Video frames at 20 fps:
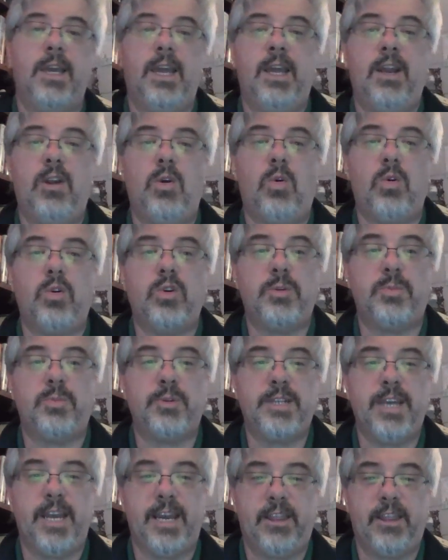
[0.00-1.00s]
in order to
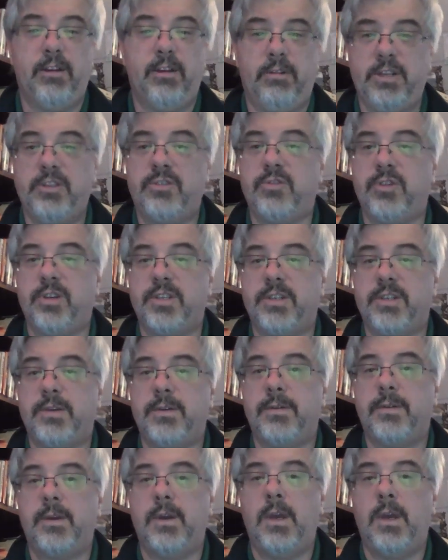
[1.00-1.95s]
protect their interests.